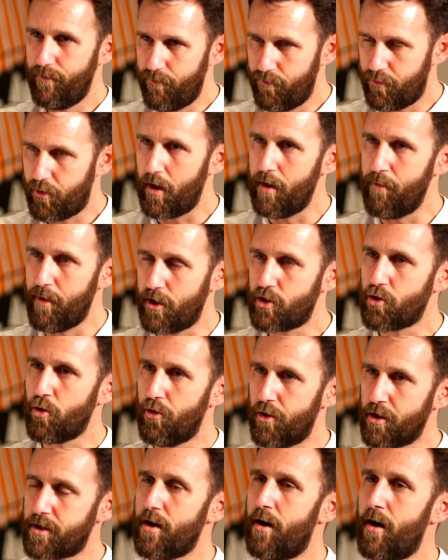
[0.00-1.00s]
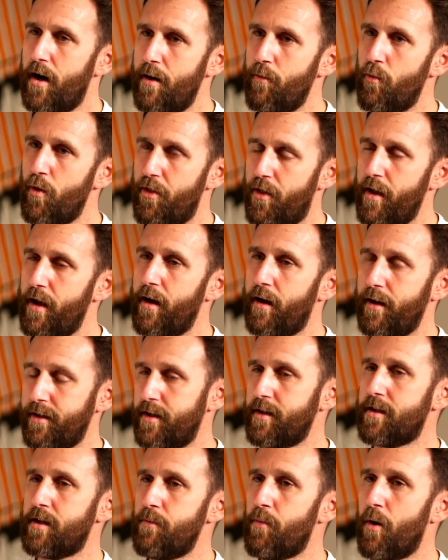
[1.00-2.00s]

pretty much all the time with the identity